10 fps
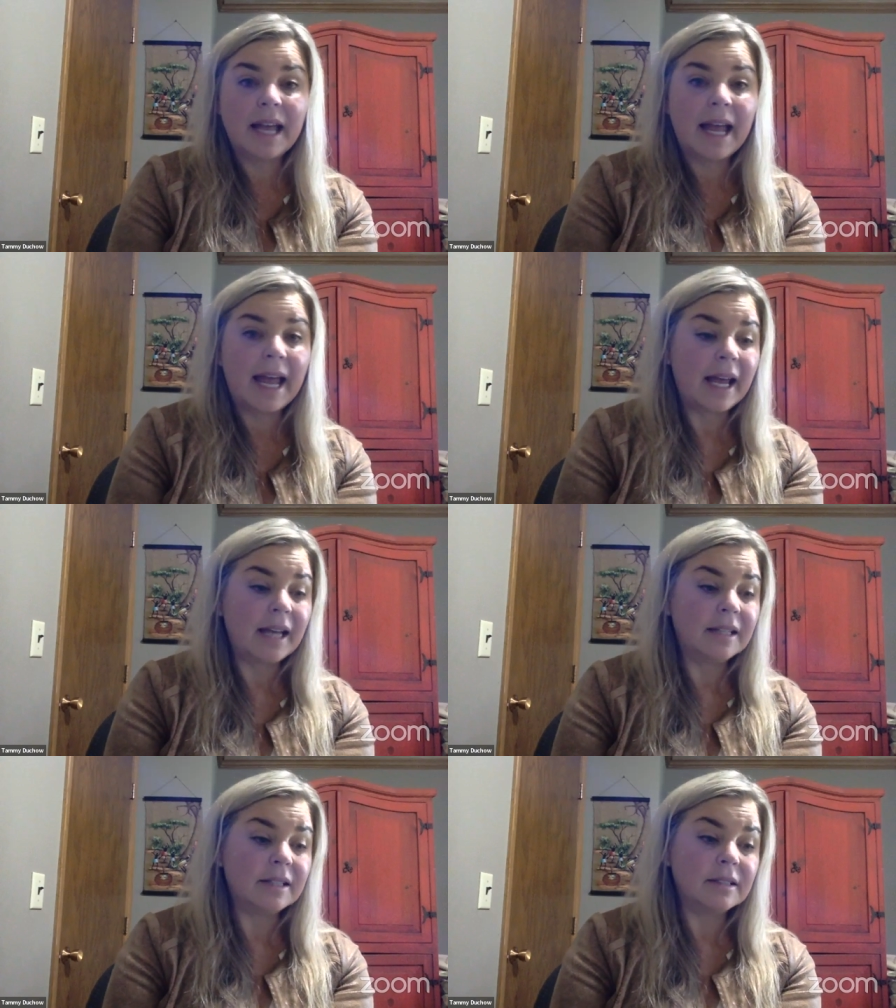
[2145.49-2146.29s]

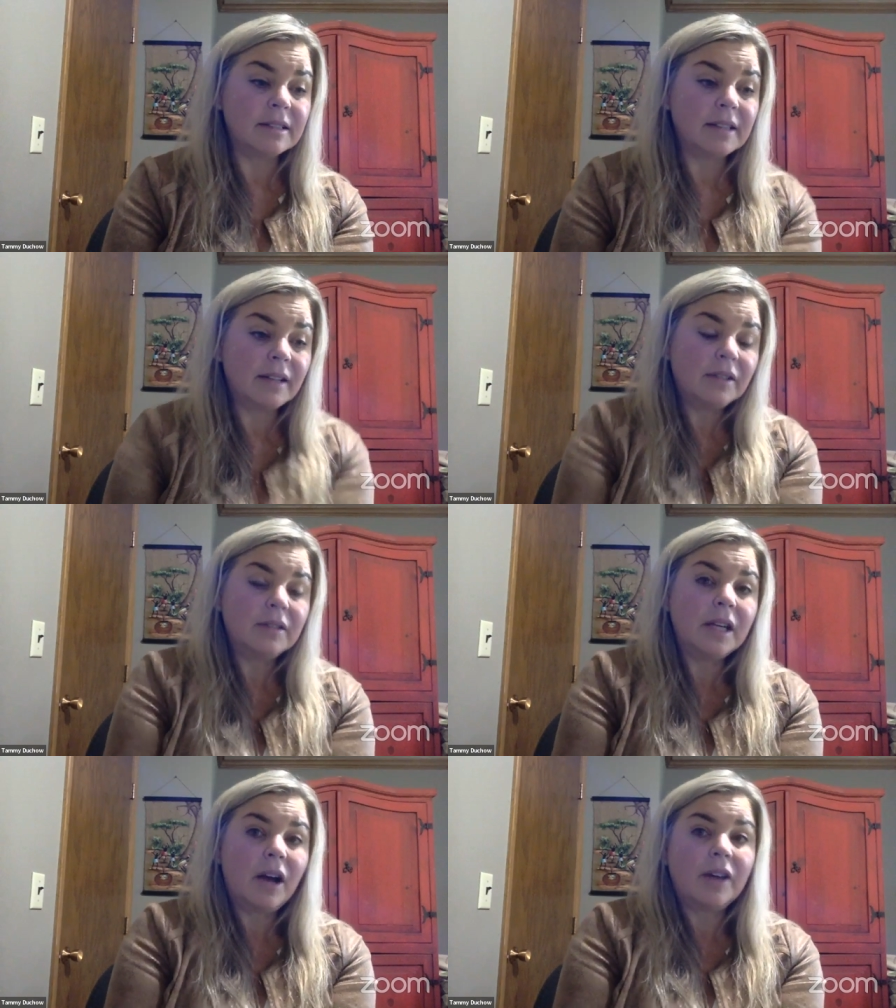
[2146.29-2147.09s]
And
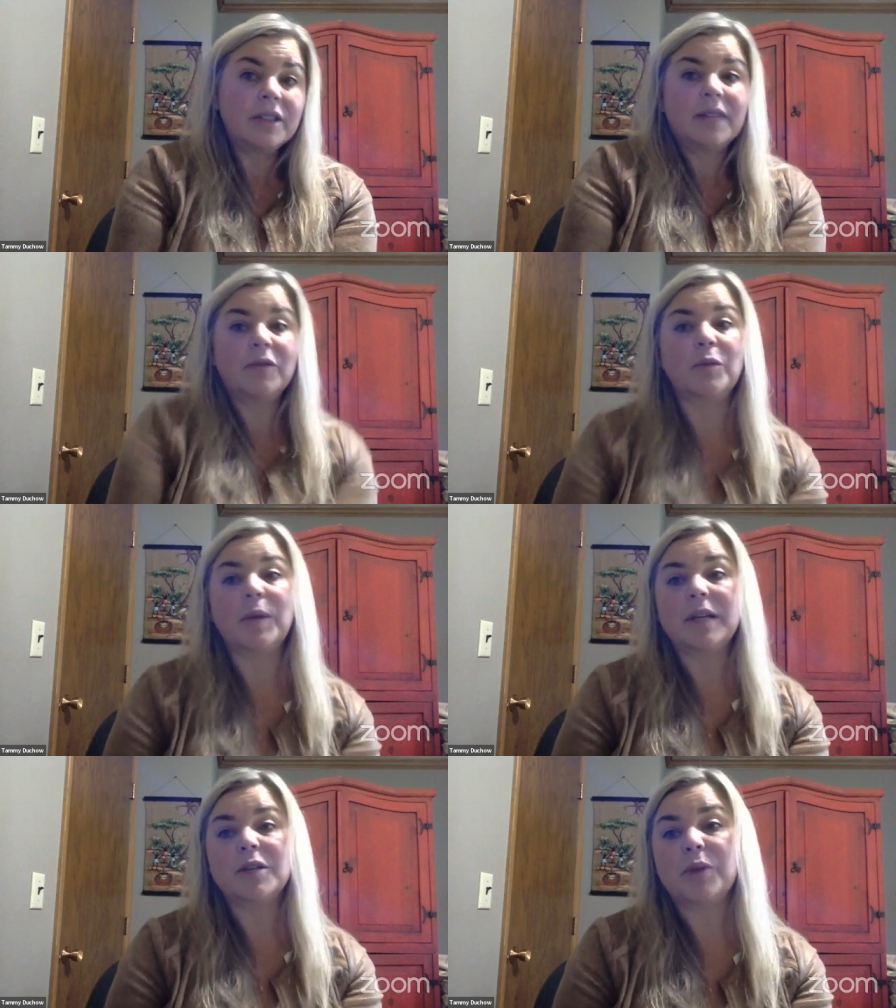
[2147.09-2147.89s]
suddenly all these
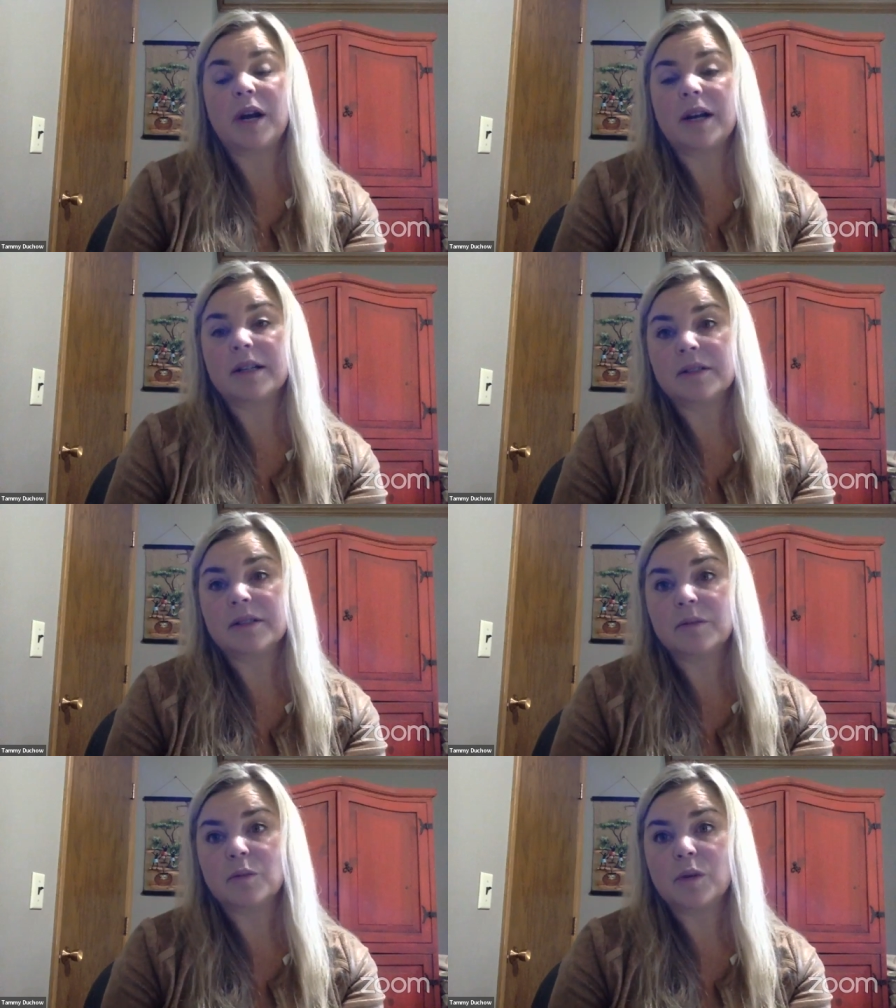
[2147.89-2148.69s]
information
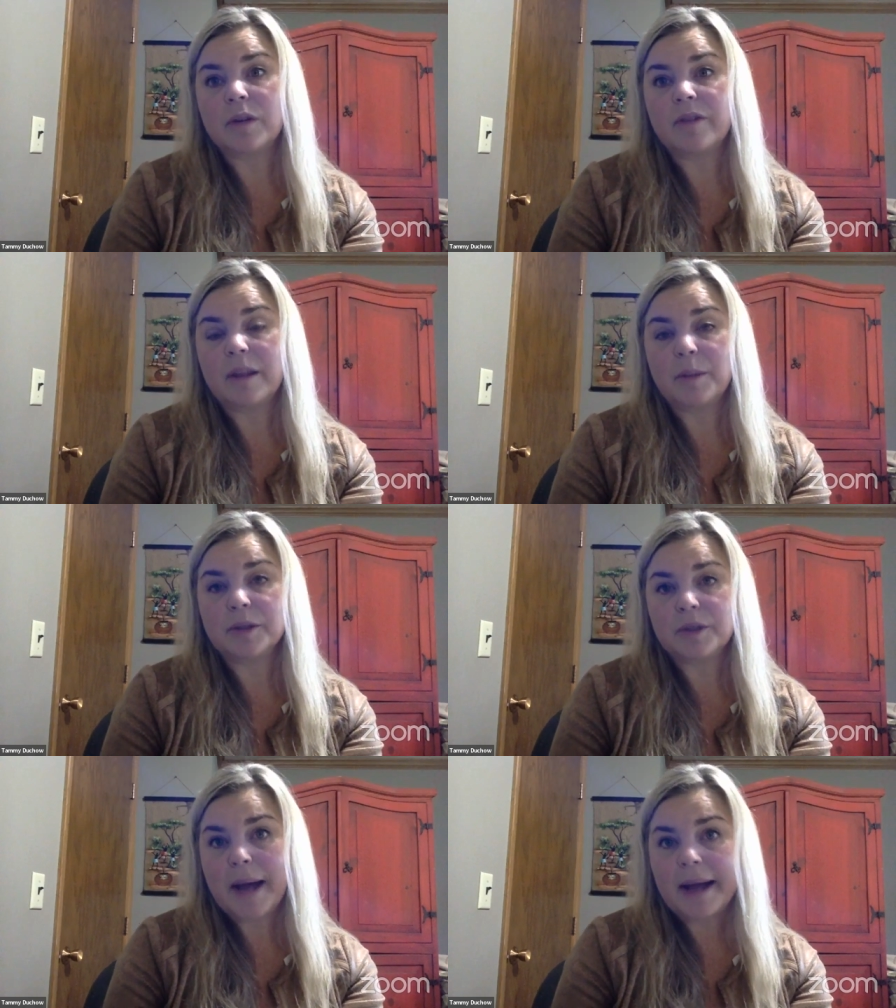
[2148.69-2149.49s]
products weren't available
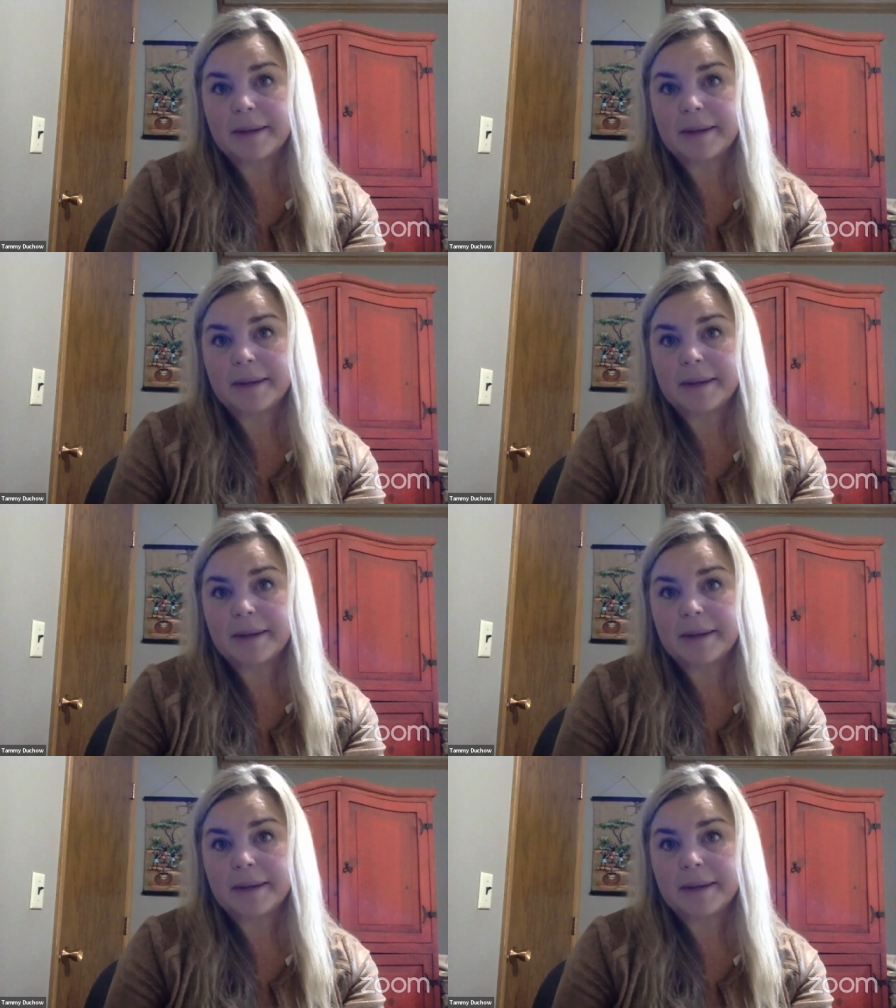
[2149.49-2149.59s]
to buy.